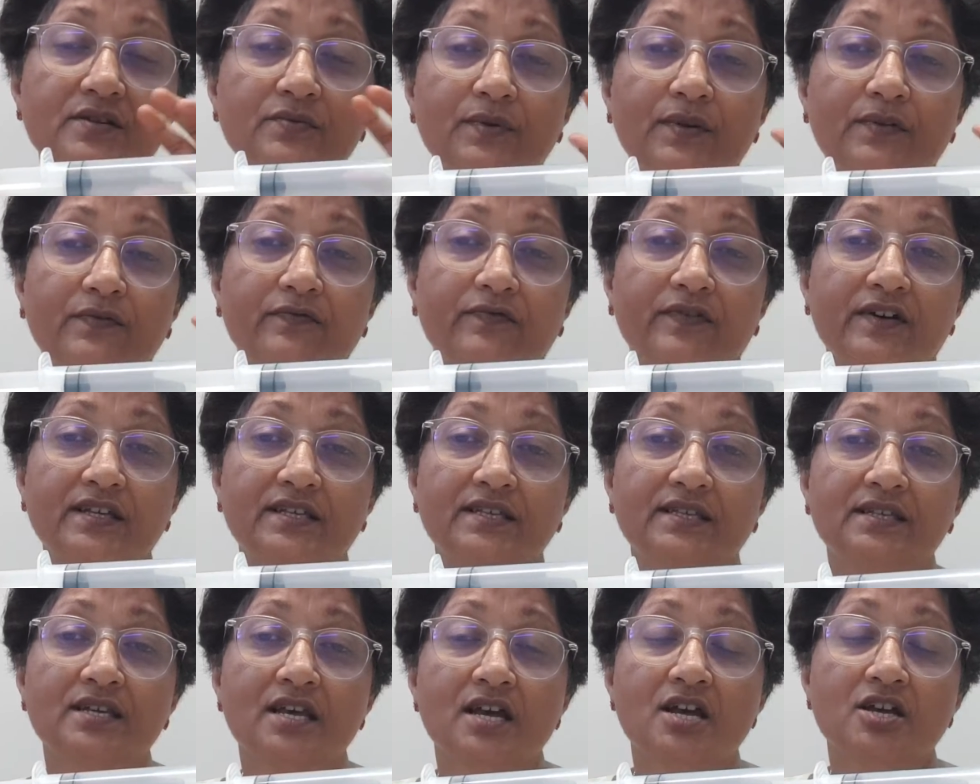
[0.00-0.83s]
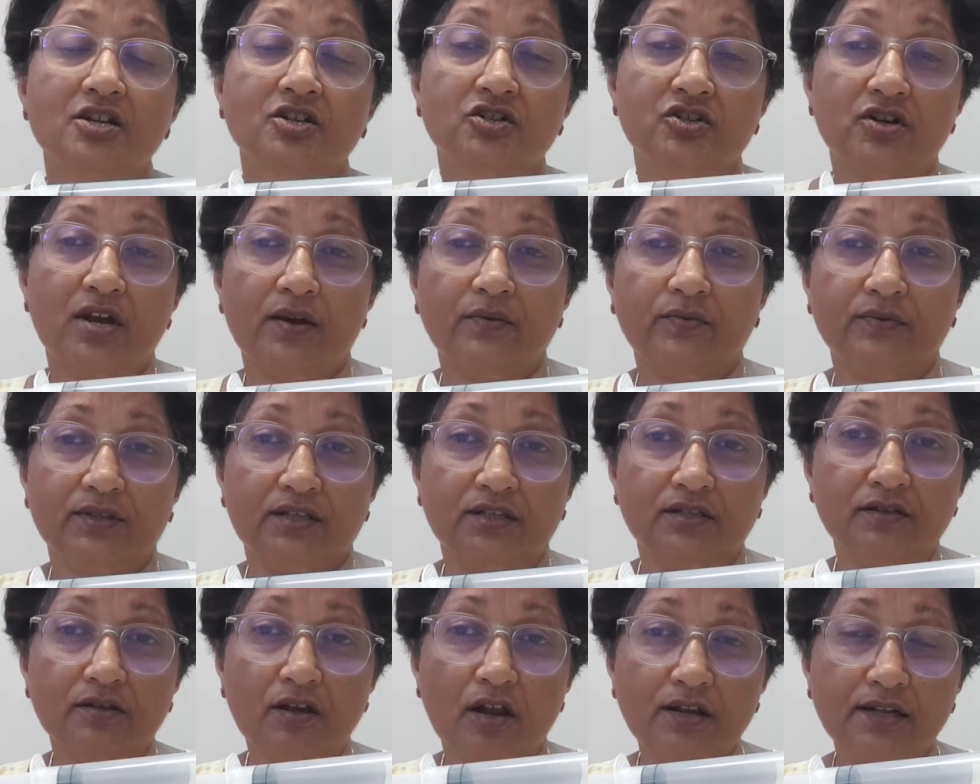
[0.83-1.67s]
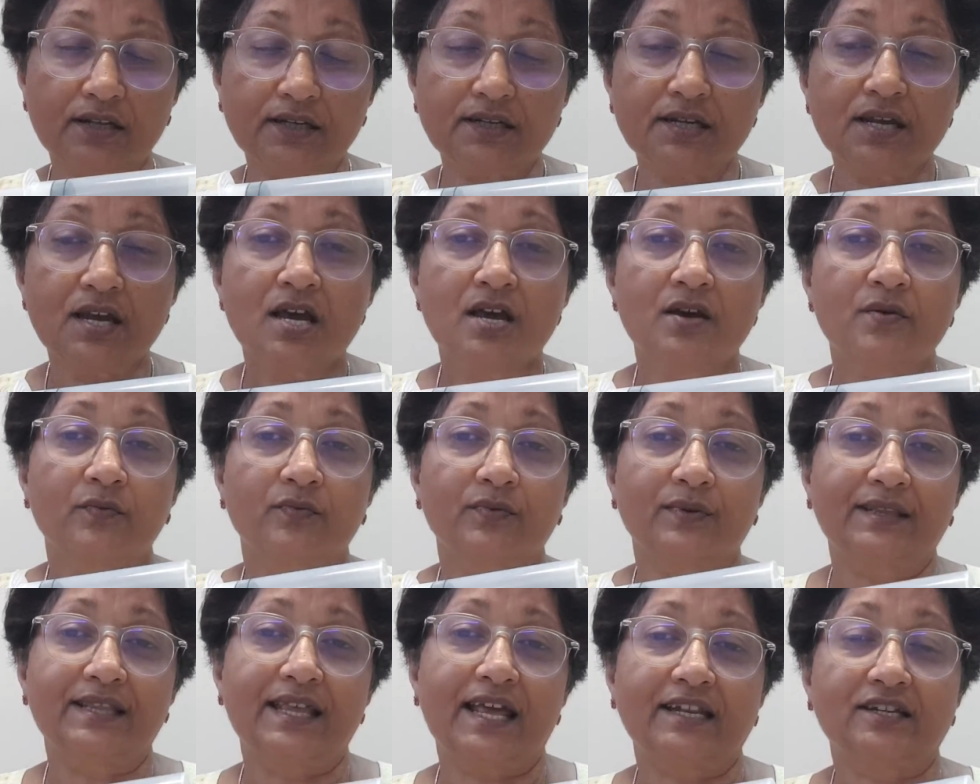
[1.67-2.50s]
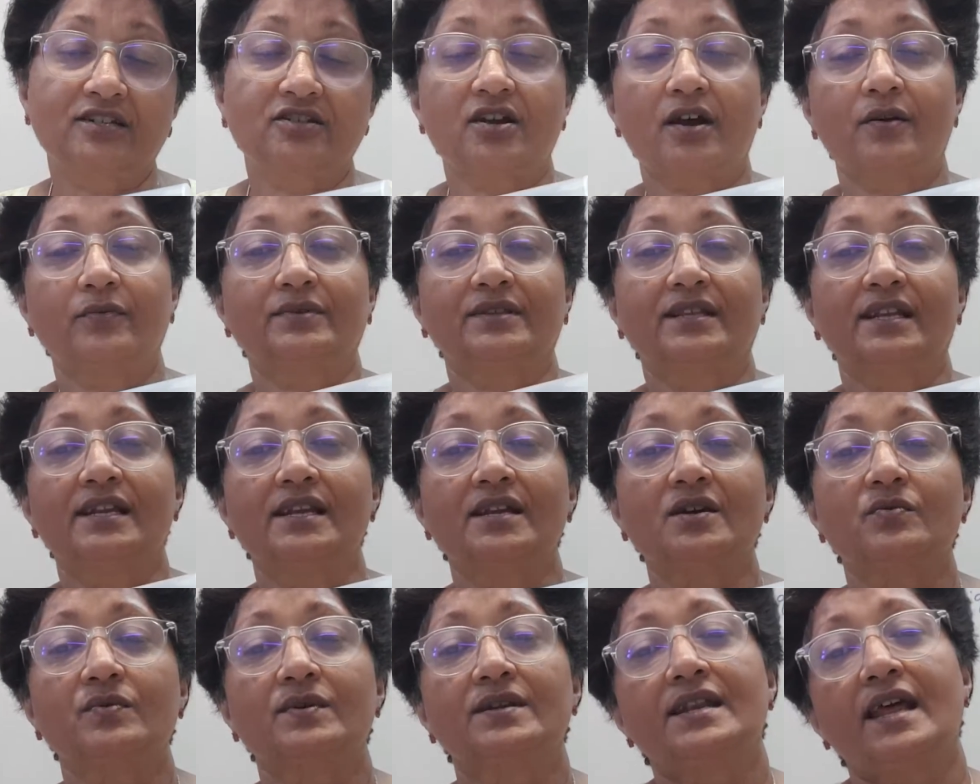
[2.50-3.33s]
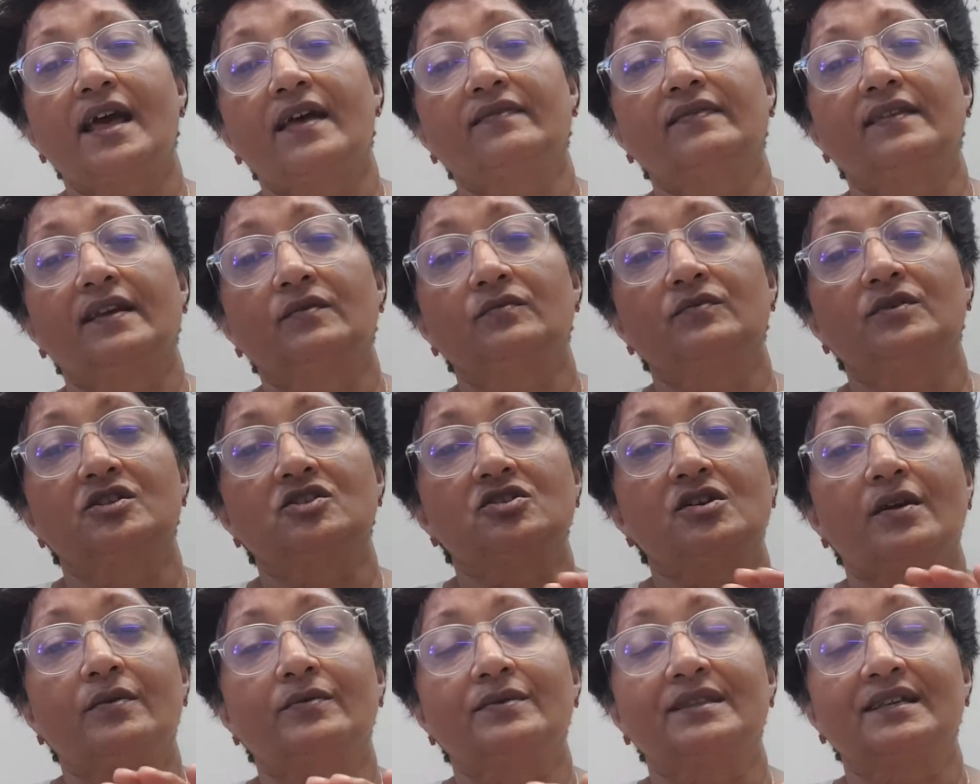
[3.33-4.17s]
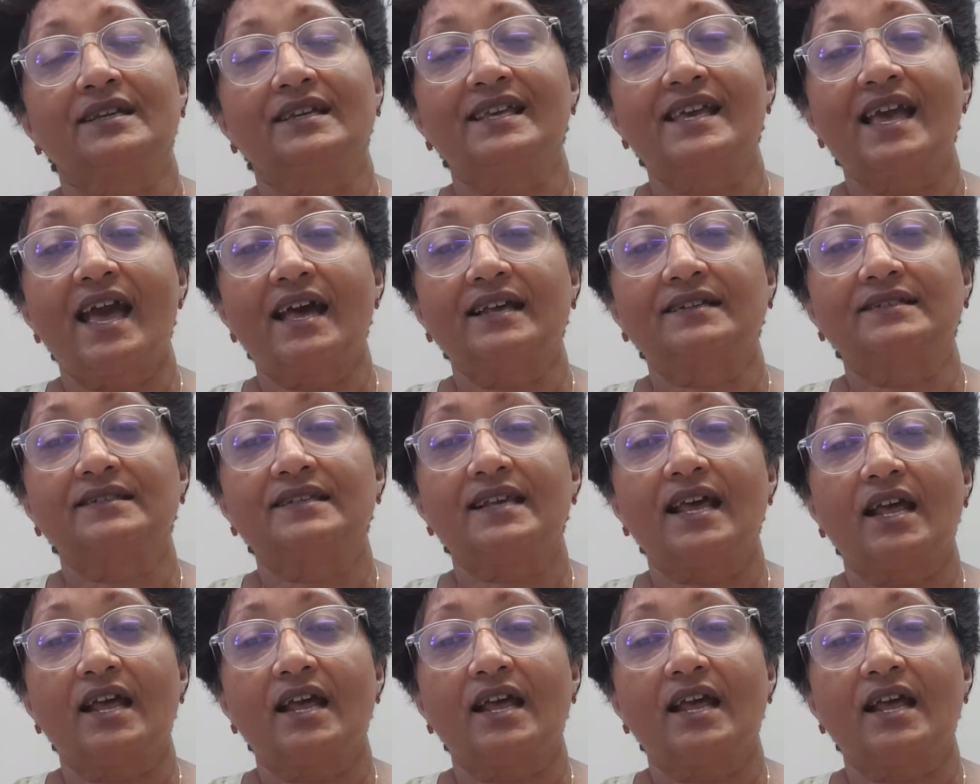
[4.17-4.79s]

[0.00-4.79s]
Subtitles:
We first try with the solid, we then try with the liquid, and then we try with the gas.